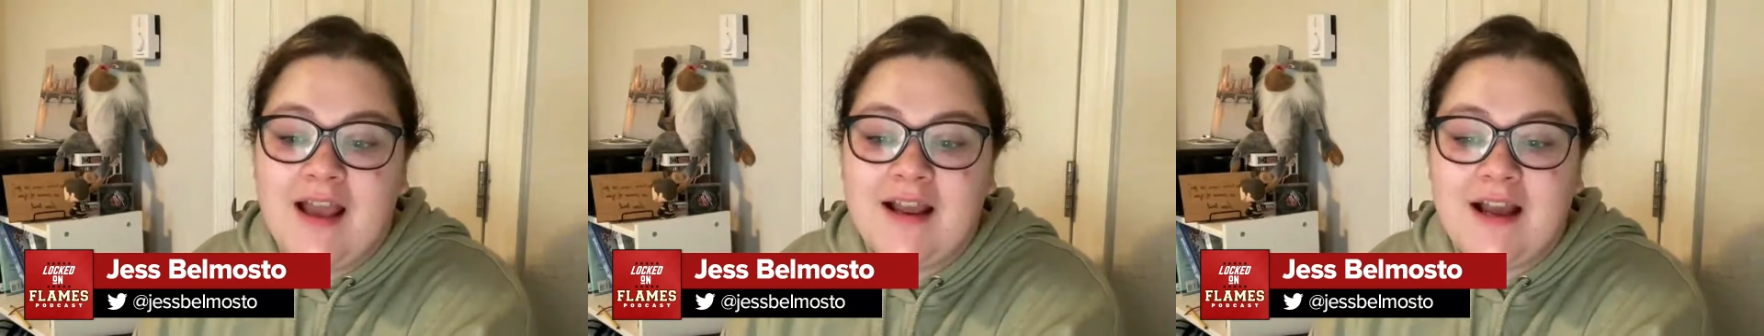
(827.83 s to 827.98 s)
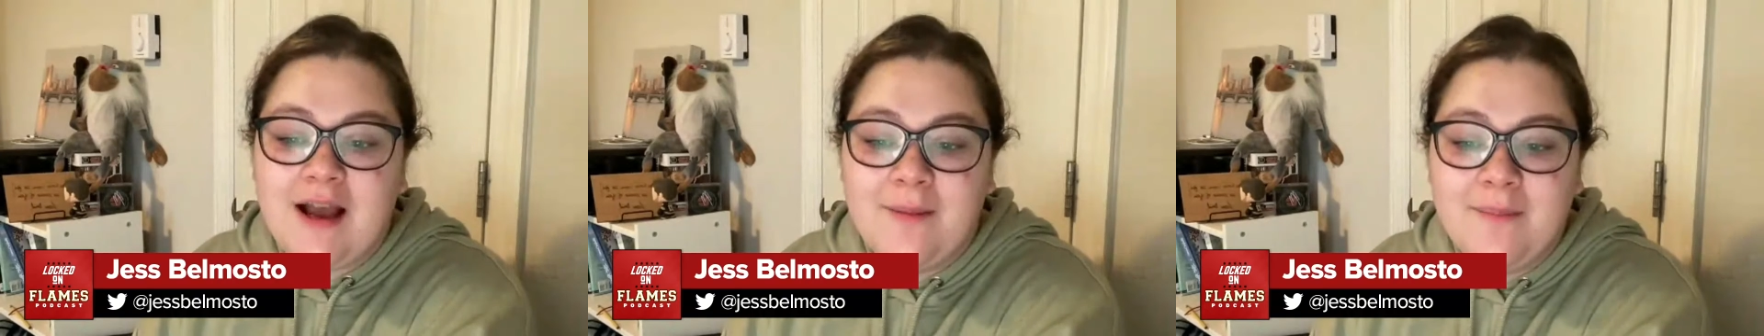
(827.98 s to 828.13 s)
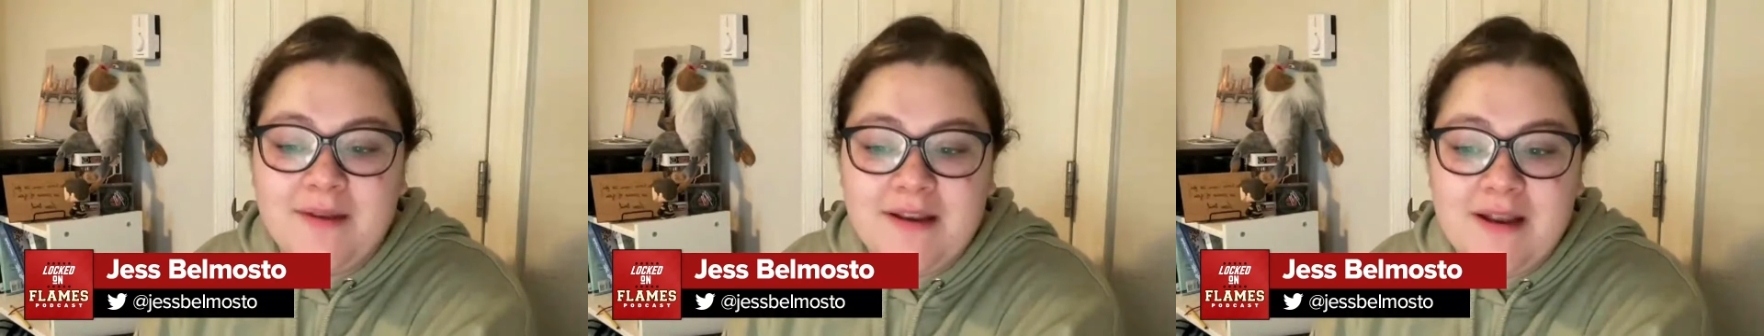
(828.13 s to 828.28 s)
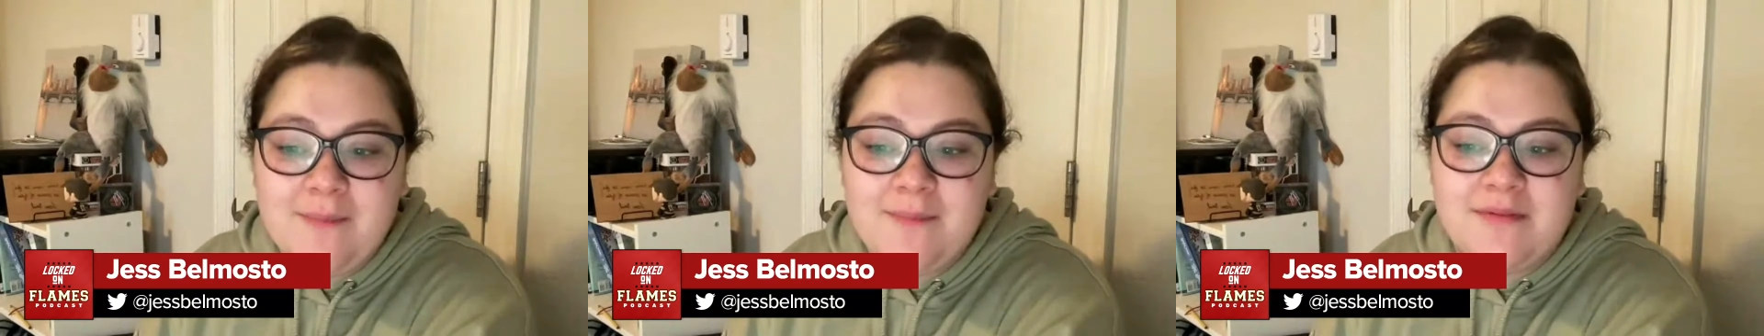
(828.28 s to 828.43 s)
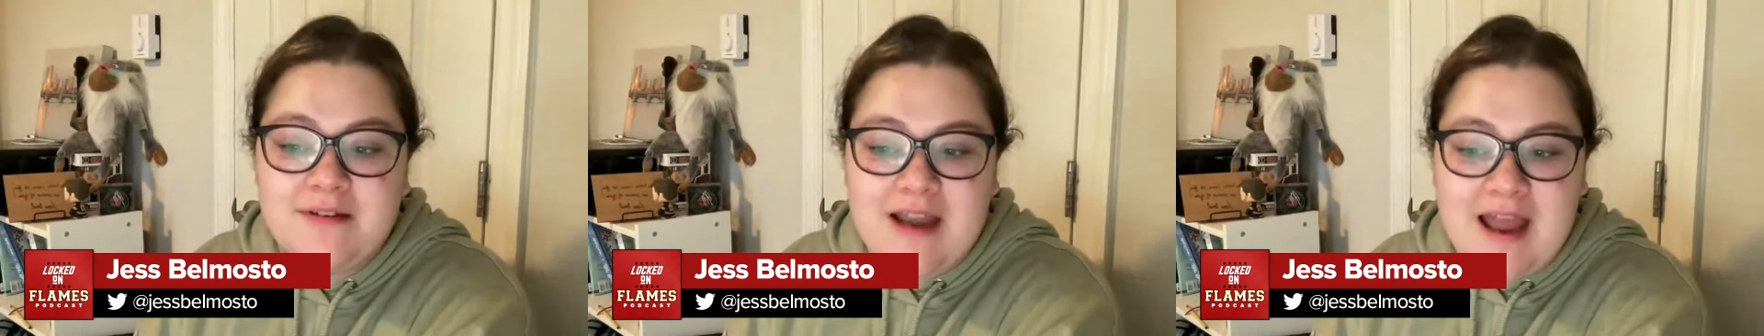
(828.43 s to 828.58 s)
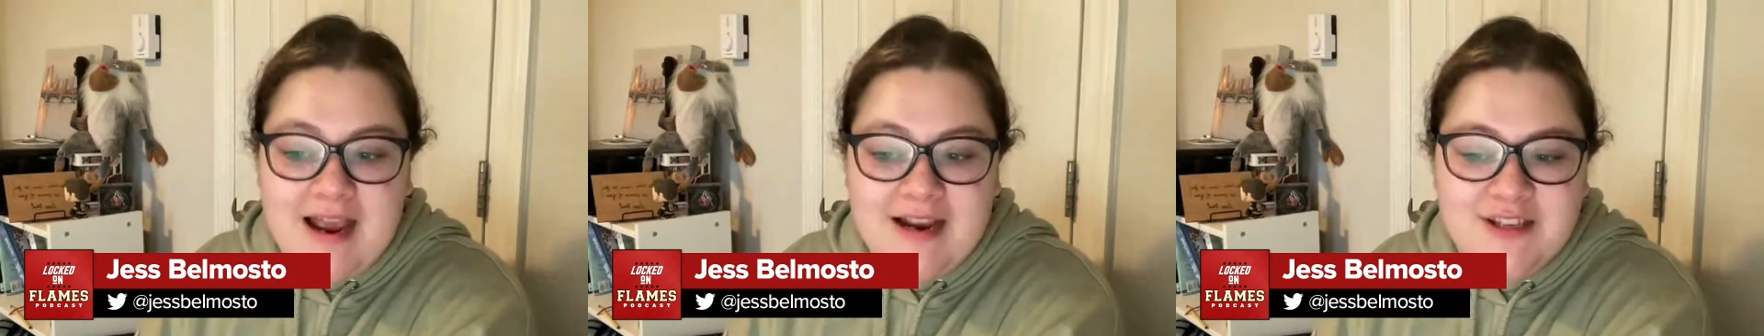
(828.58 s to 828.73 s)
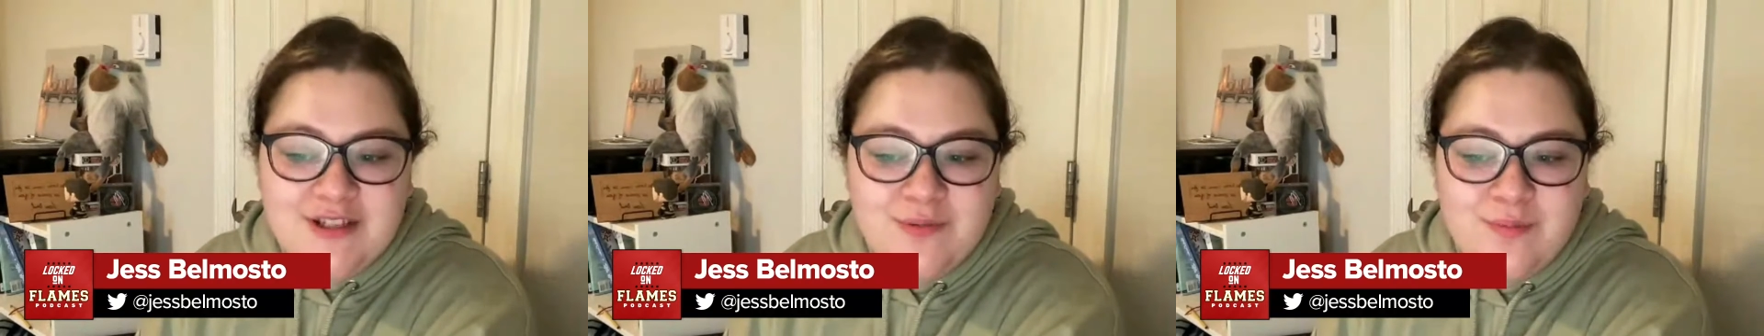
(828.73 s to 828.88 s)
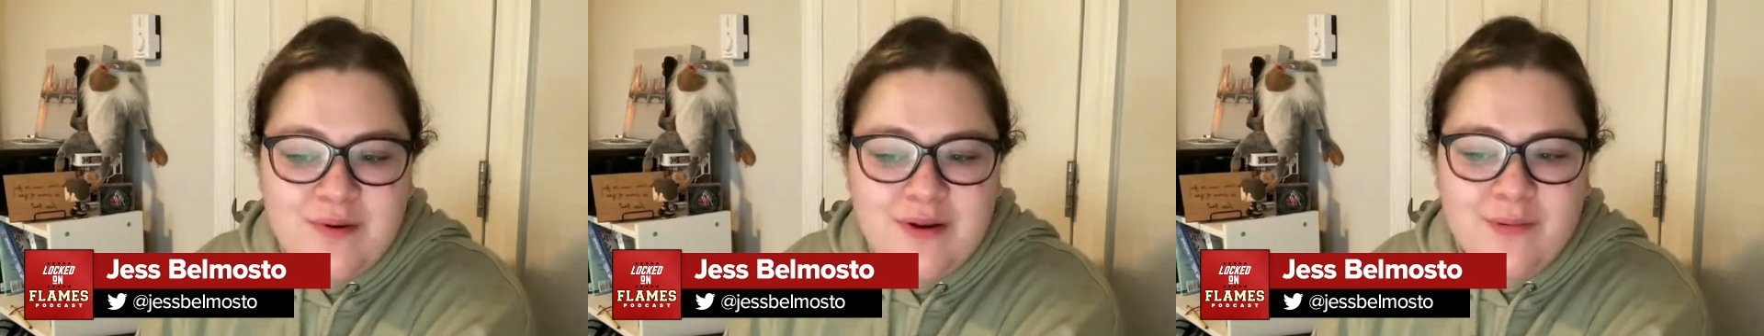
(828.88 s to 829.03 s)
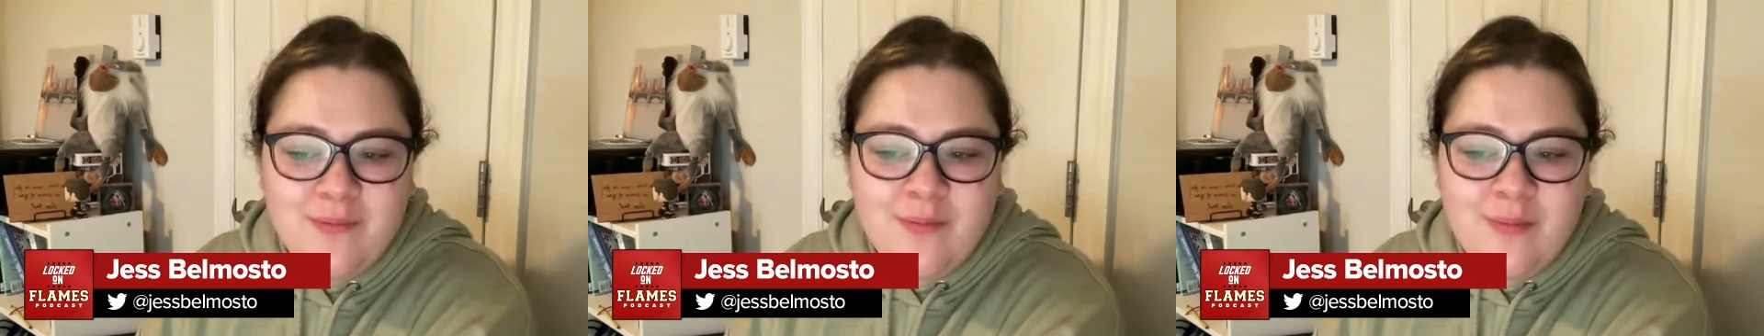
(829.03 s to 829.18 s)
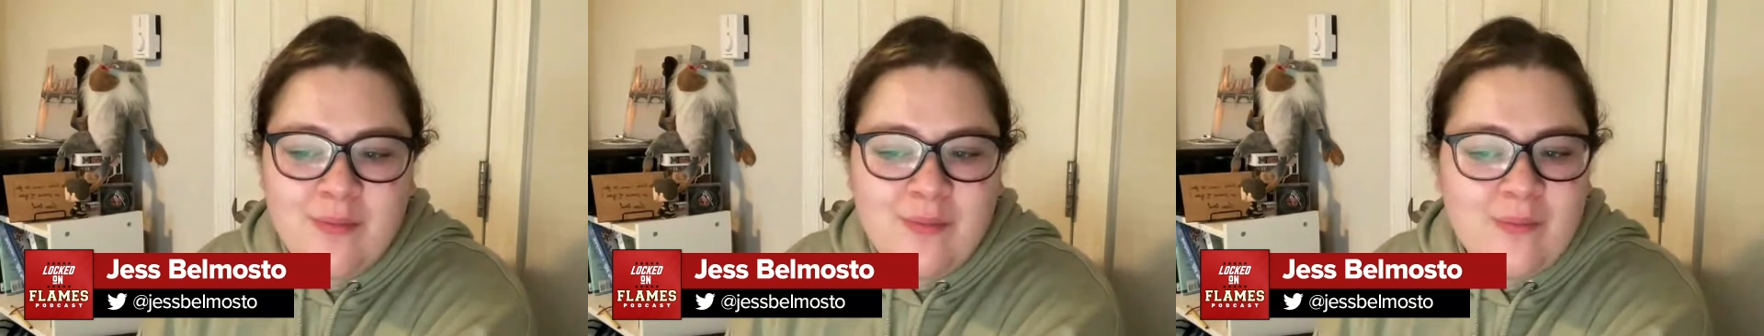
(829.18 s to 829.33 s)
And coming up next, we
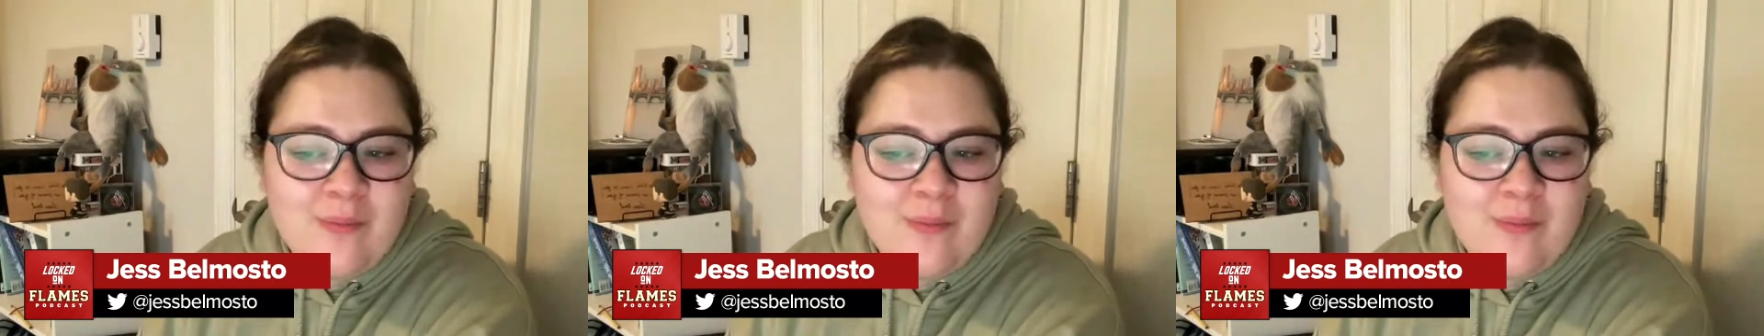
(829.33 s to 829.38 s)
got